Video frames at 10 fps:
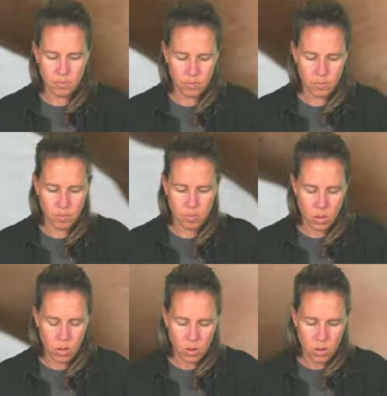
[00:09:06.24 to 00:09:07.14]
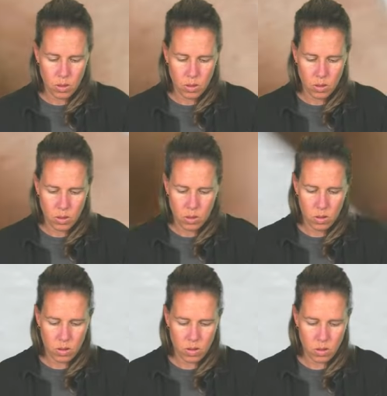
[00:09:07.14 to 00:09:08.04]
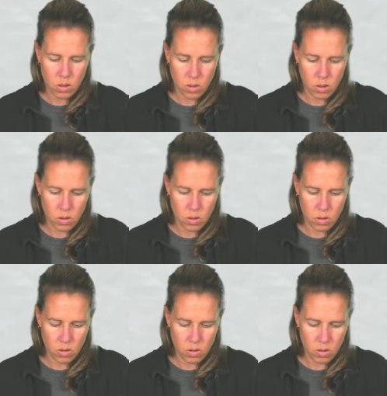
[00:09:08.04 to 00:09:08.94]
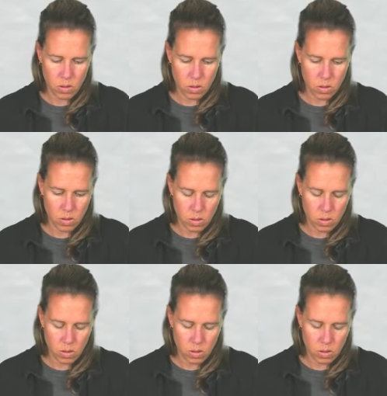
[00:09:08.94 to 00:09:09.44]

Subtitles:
[no speech]